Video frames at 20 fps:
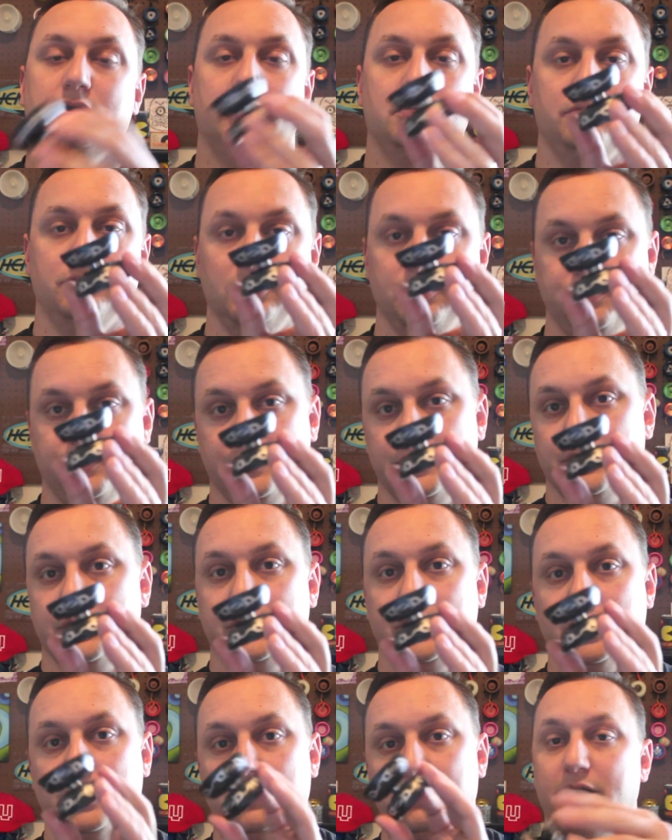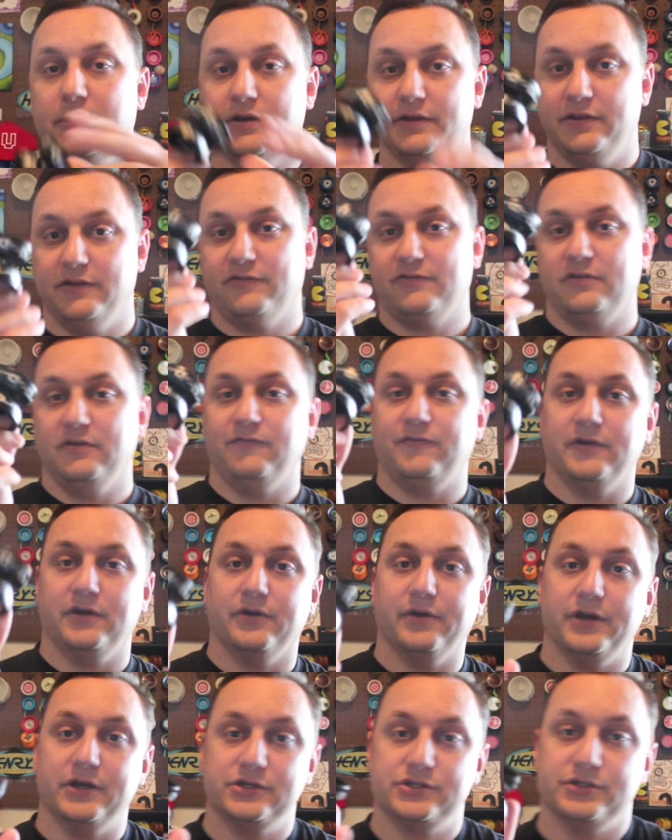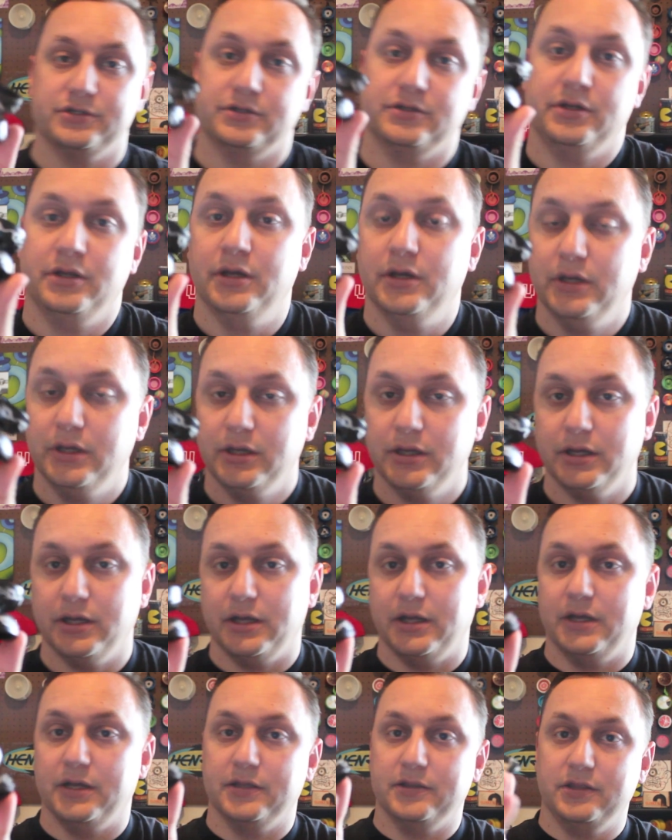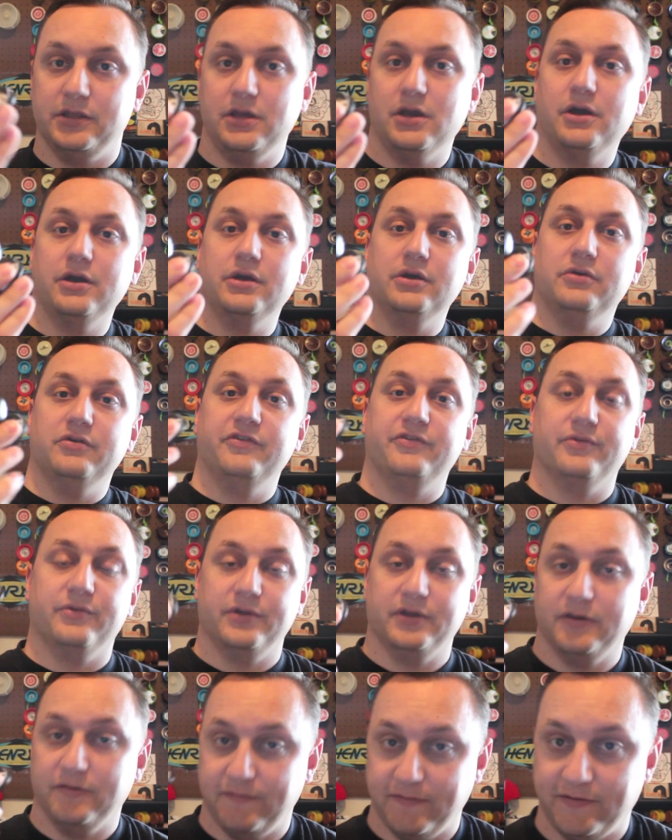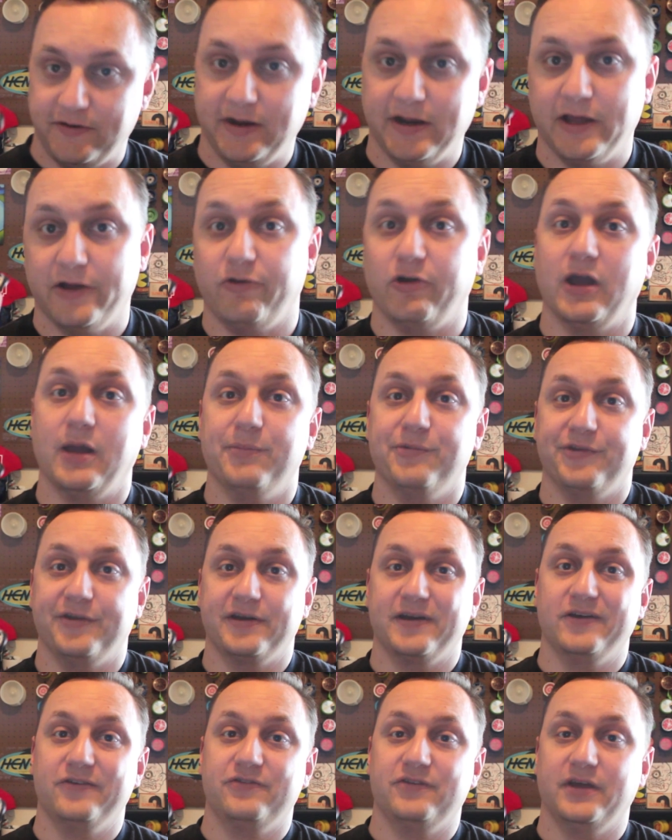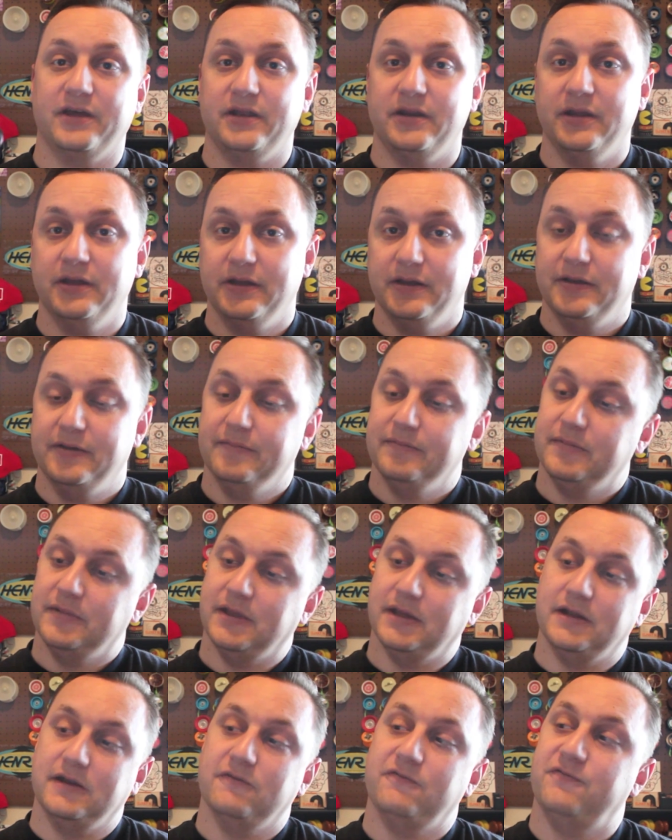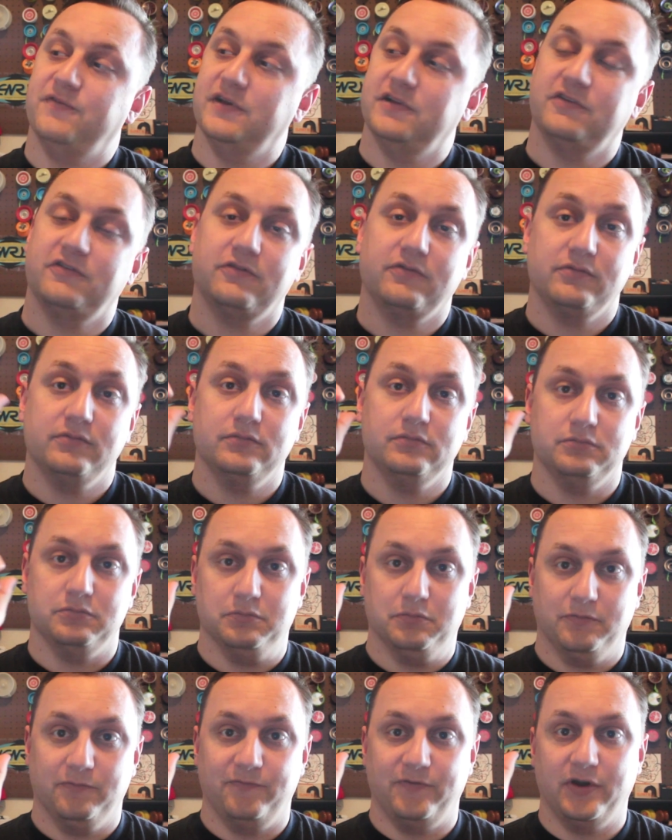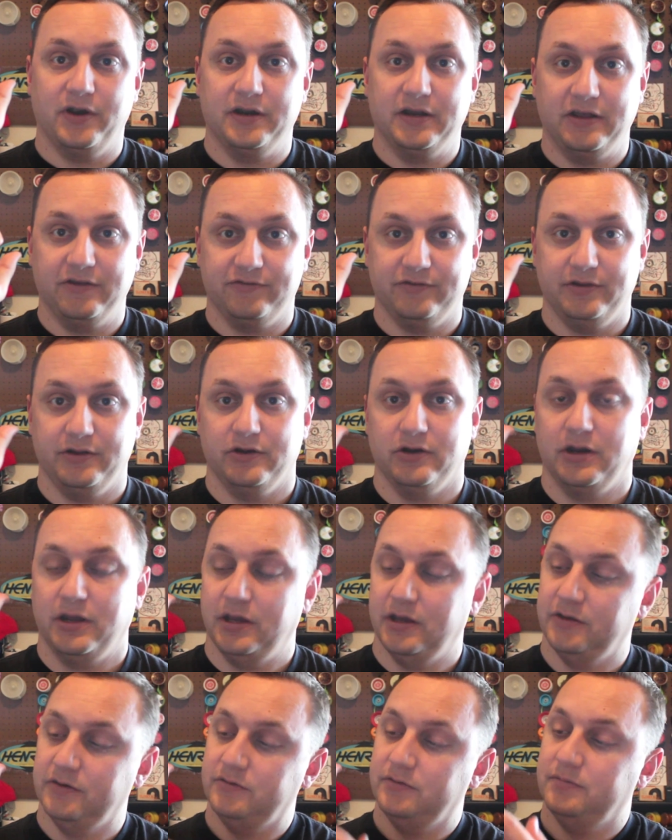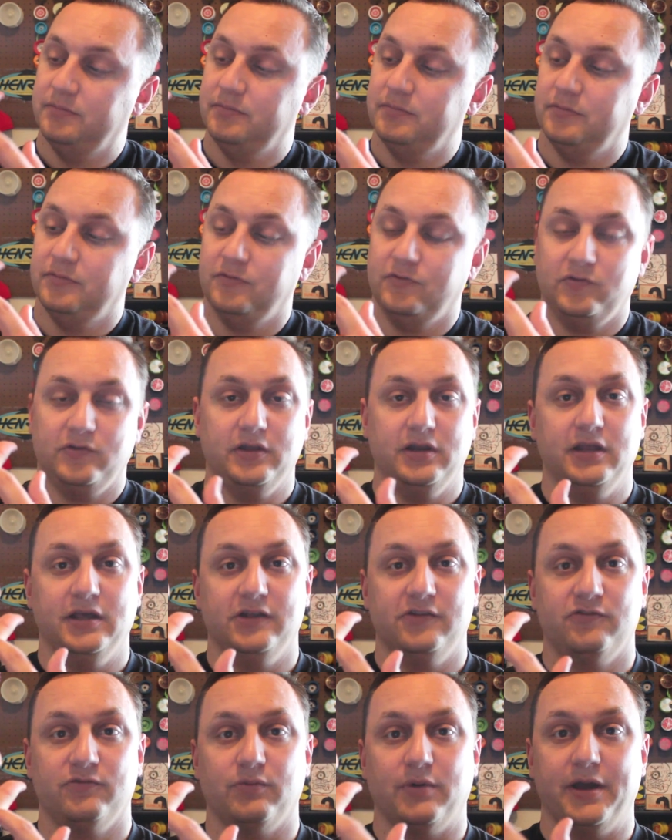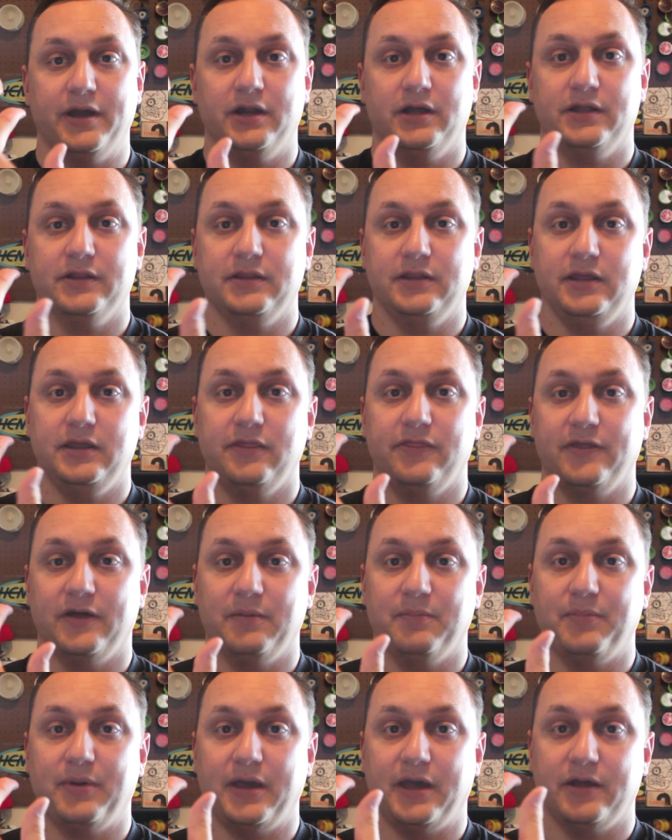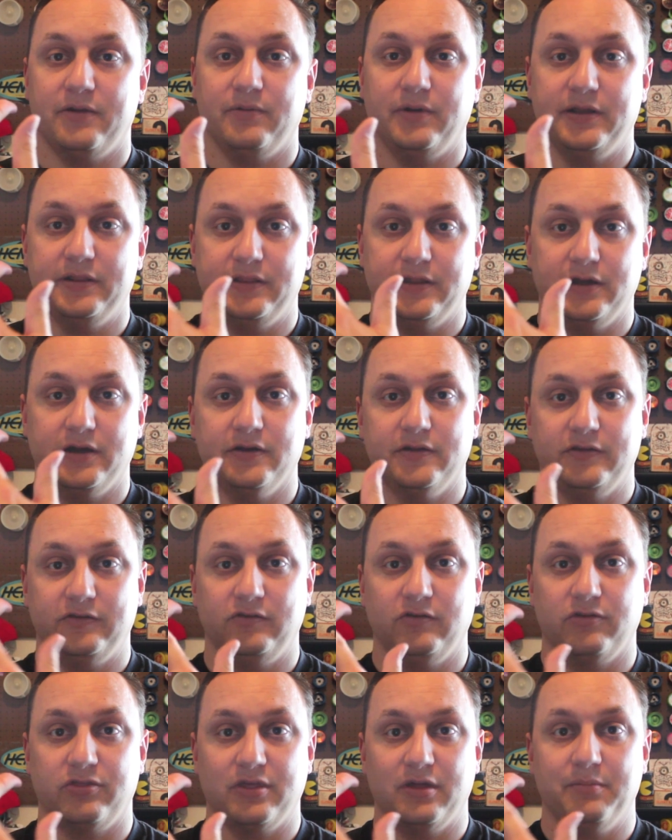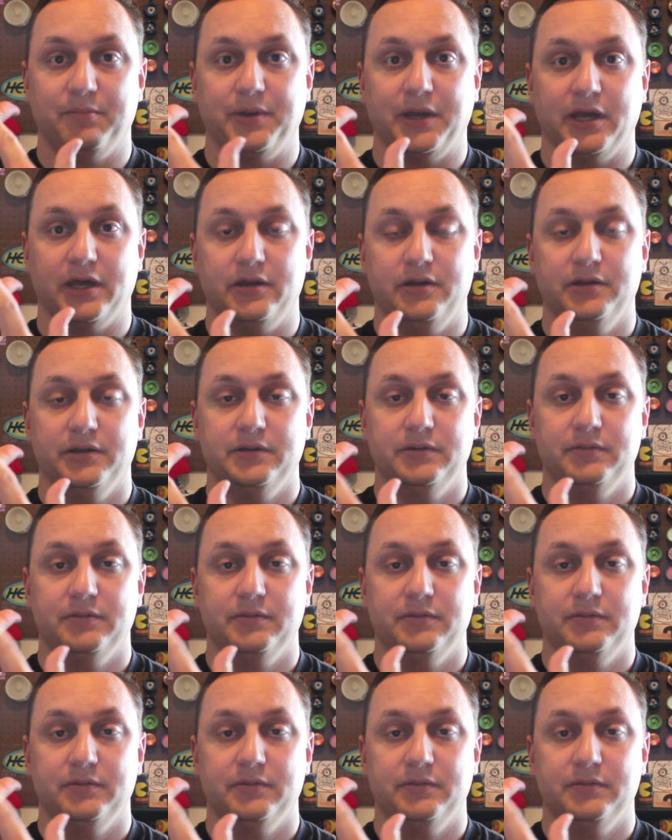boom, you're good to go. In this configuration, the yo-yo is only 59 grams, like I said, and it fits very nicely in your hand. It hits right on the thumb pad right there. It's your thumb pad.